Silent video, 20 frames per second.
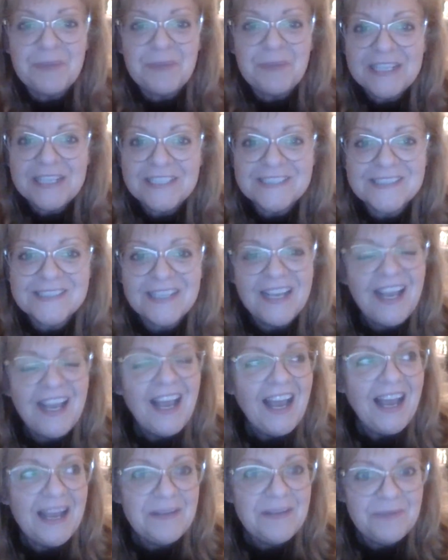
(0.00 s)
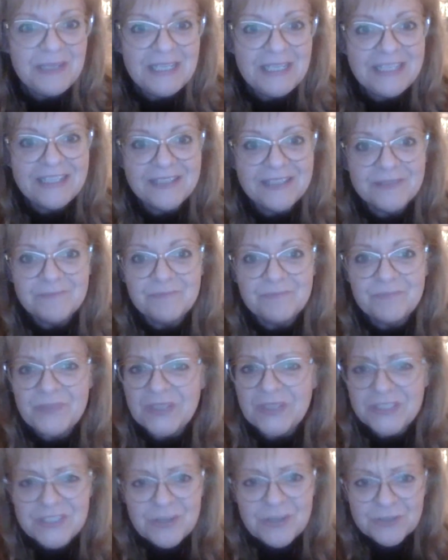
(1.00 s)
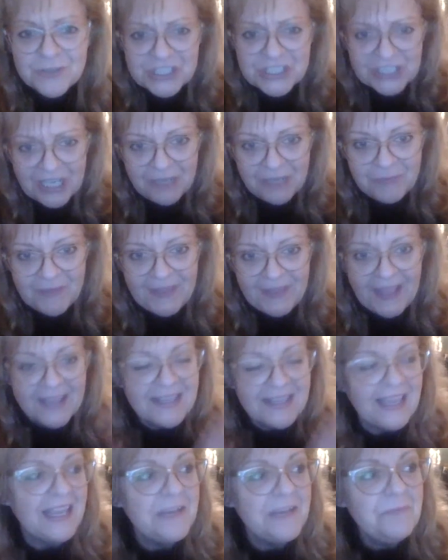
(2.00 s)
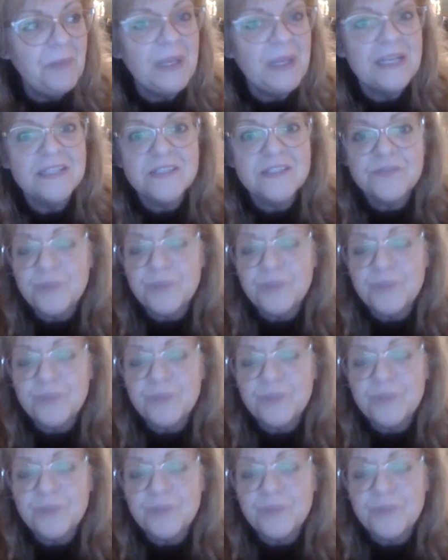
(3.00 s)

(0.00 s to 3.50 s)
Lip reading: because, I mean, there's no shame in that game because